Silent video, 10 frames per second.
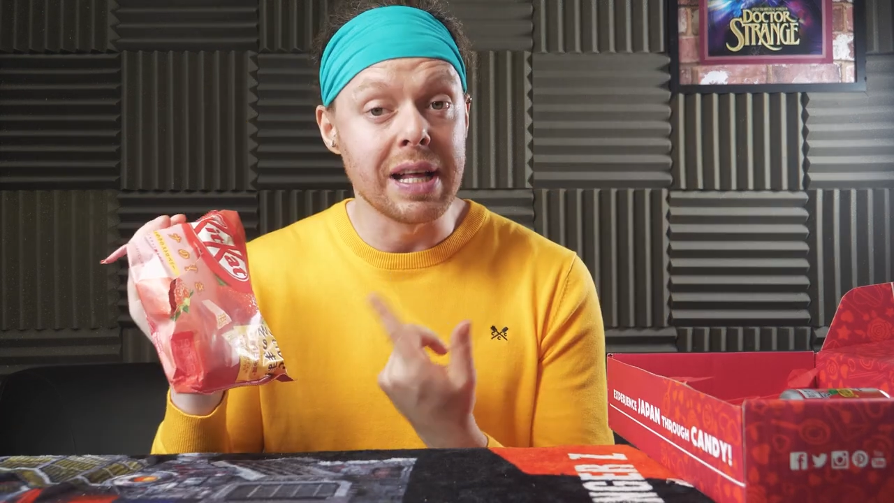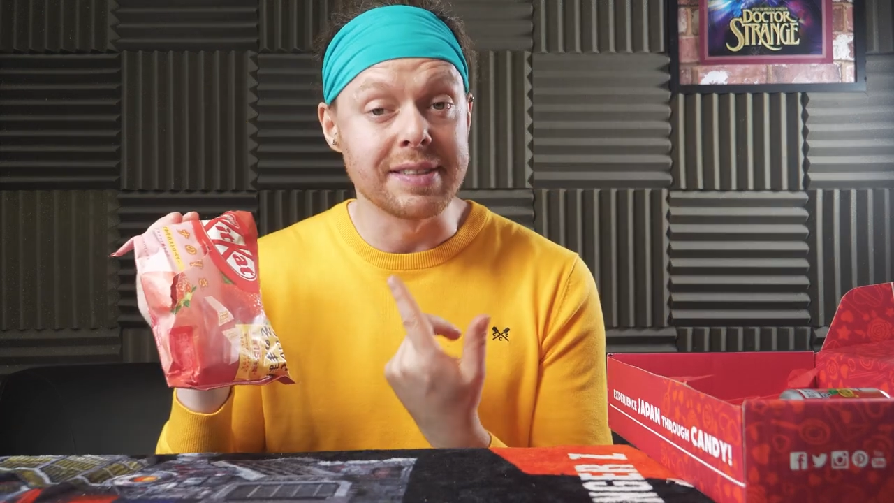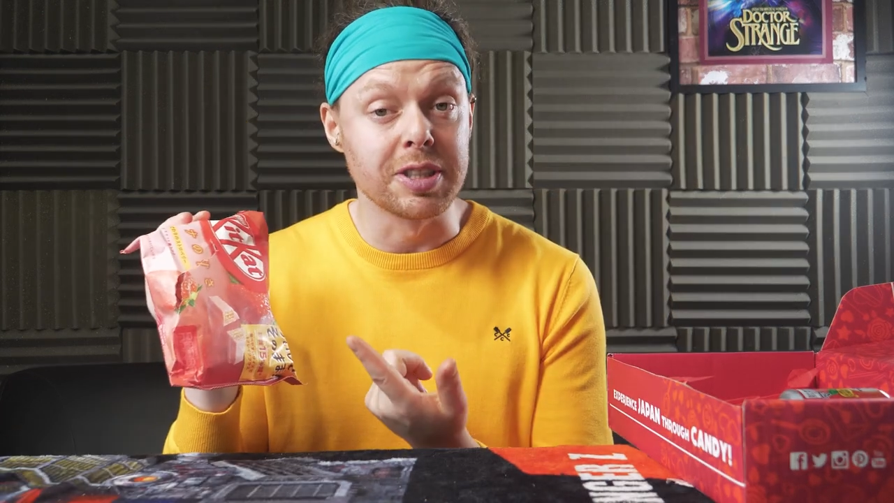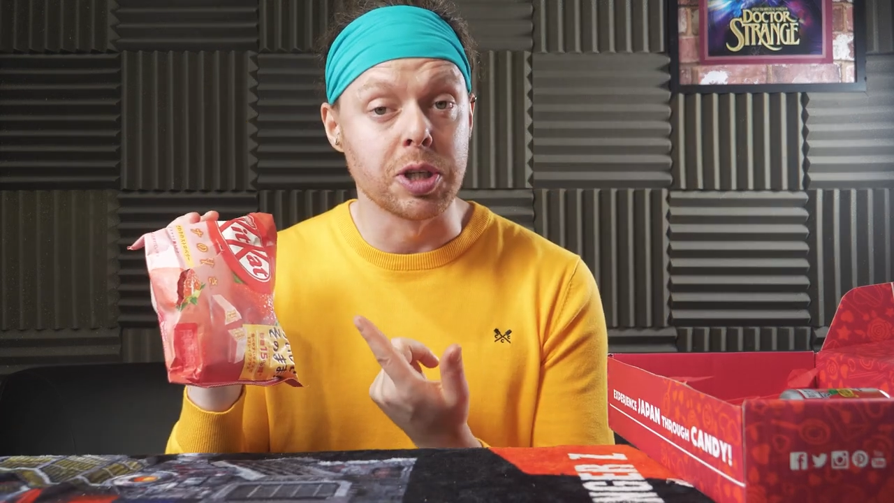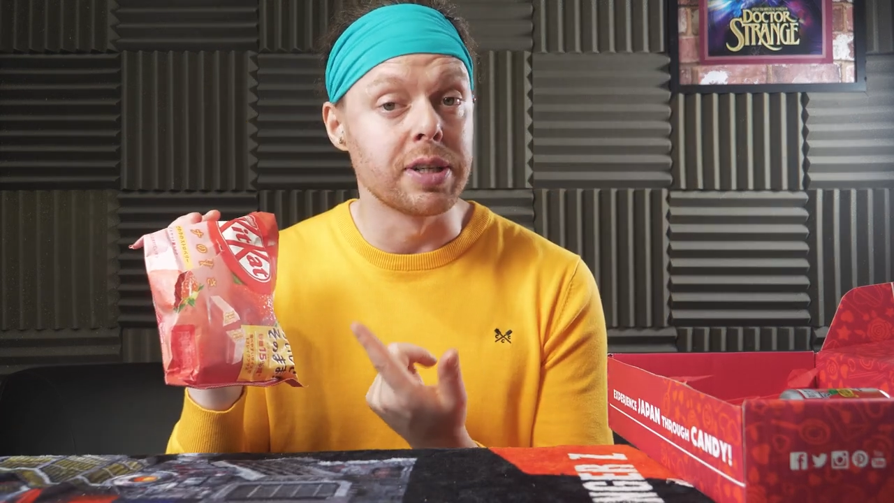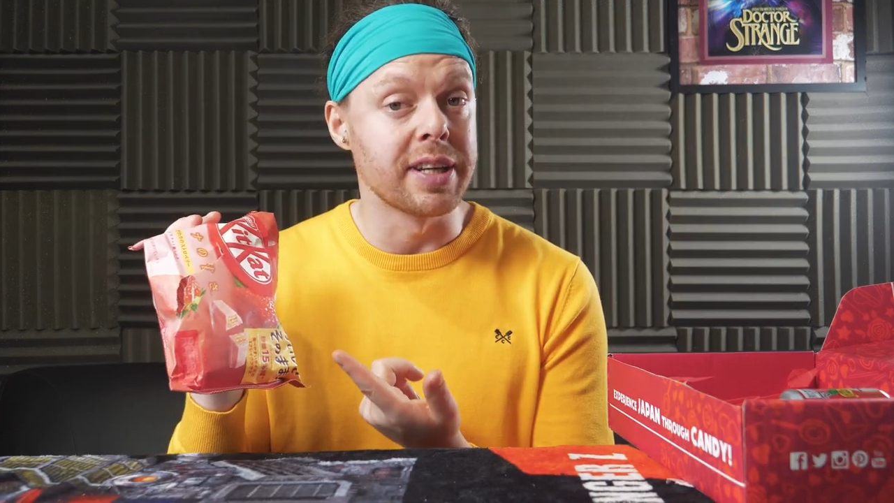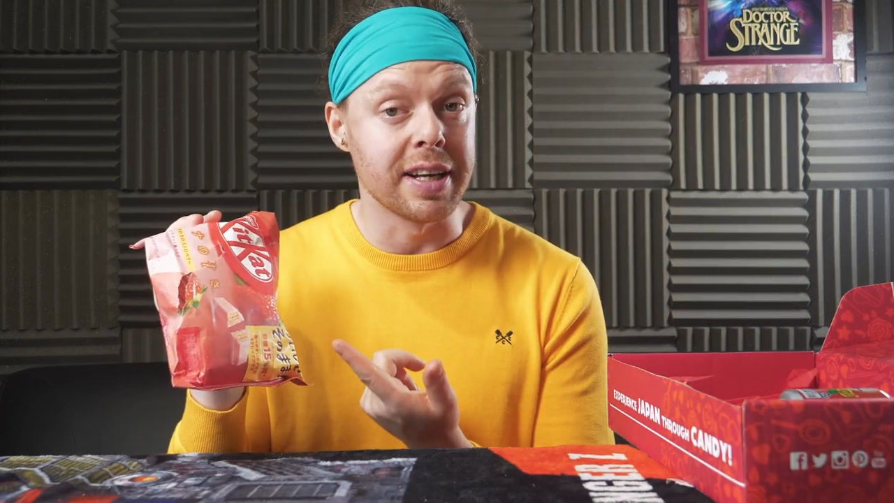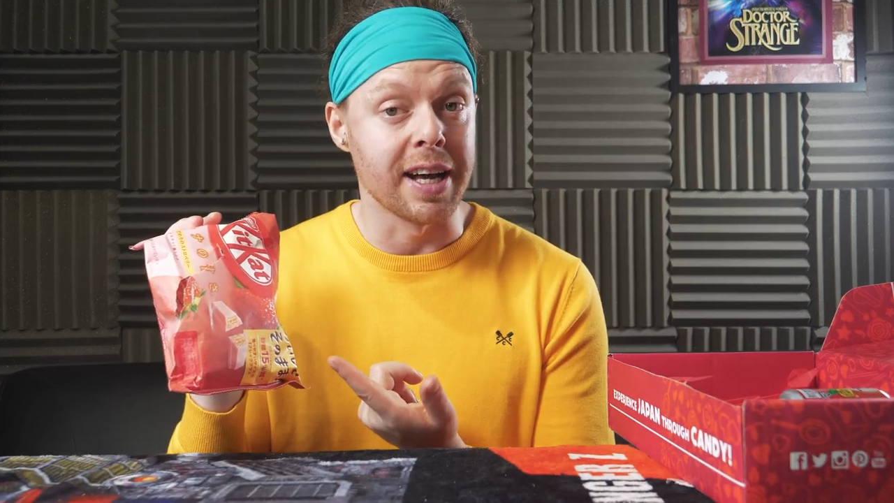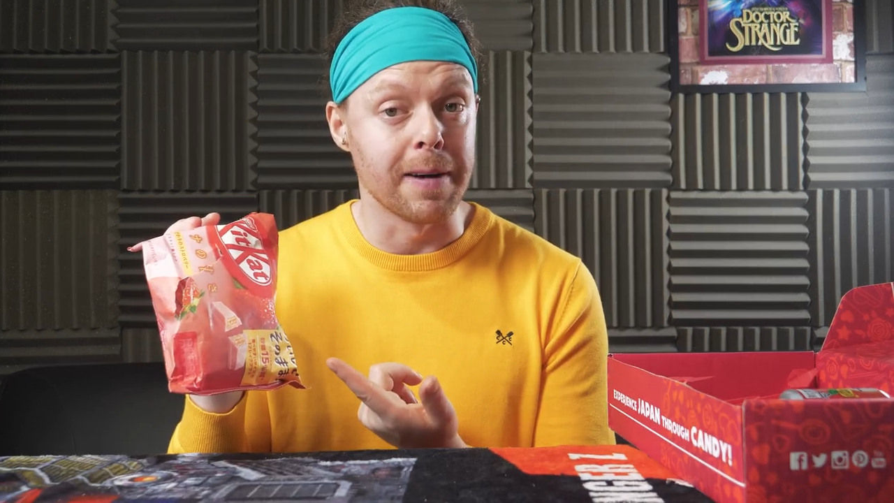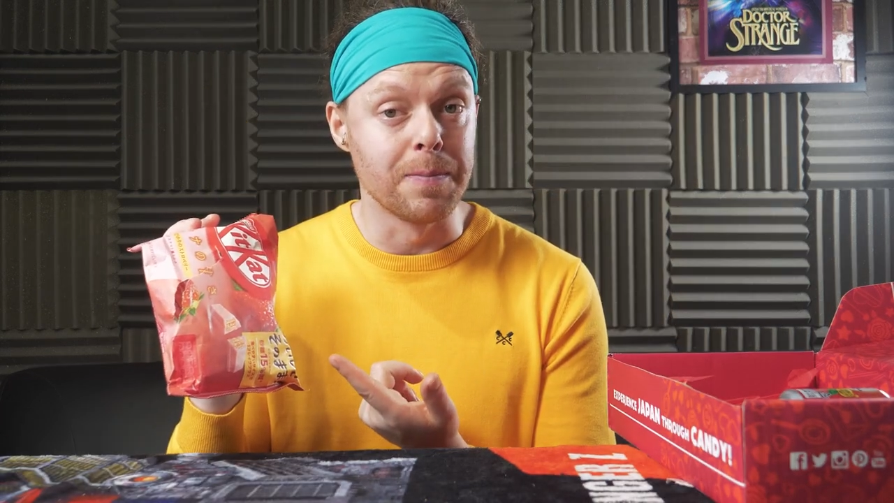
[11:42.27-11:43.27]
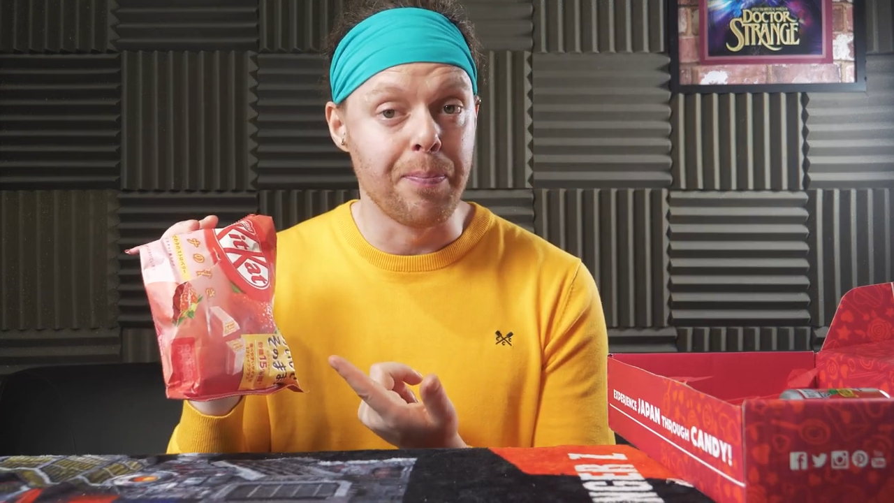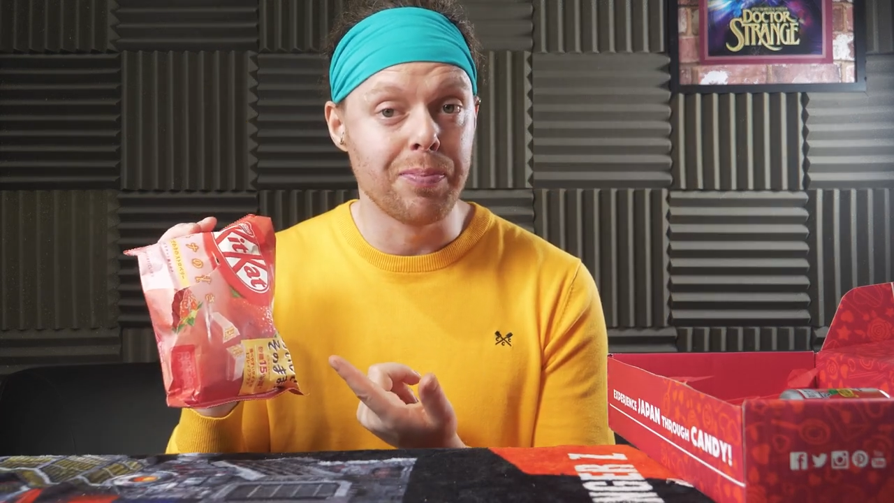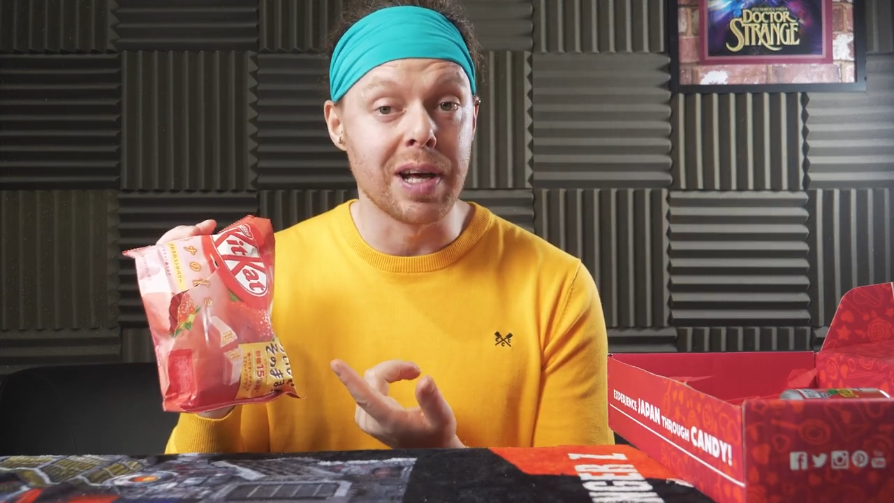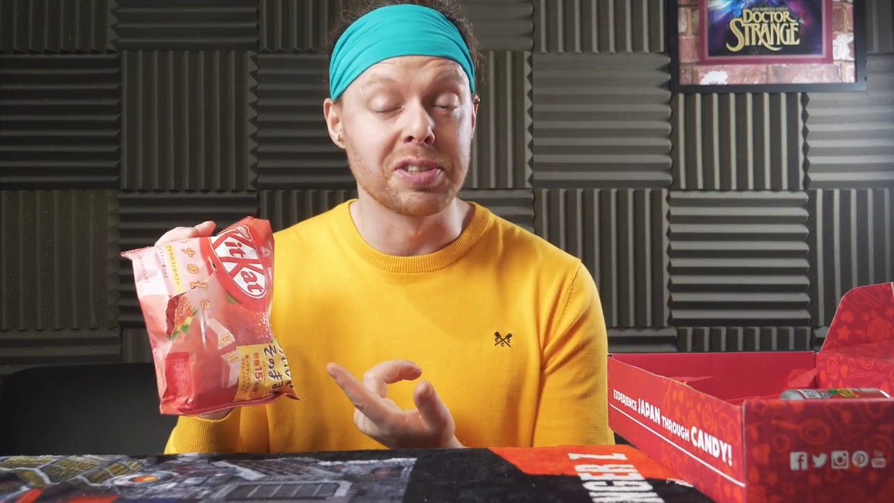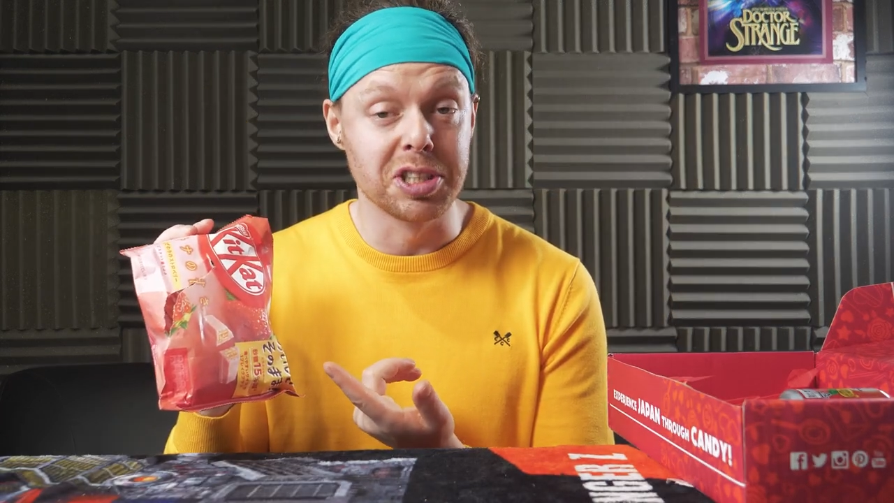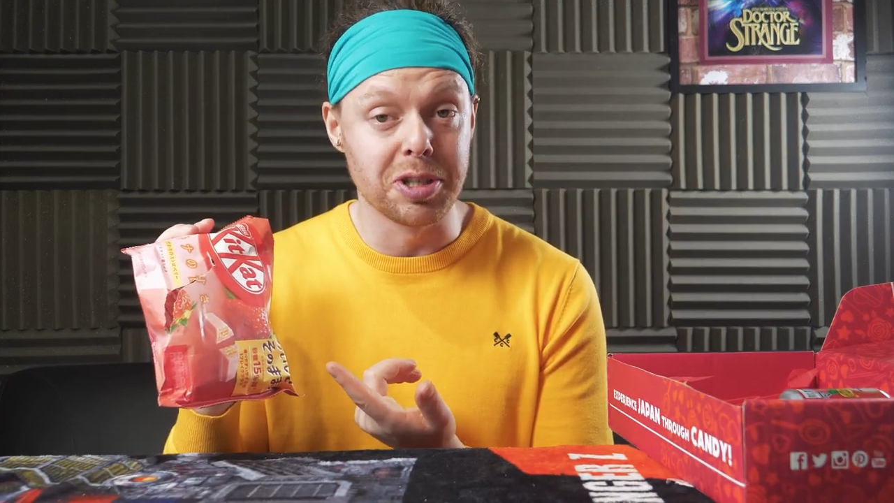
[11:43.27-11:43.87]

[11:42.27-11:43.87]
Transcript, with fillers: That's a good Kit Kat. That's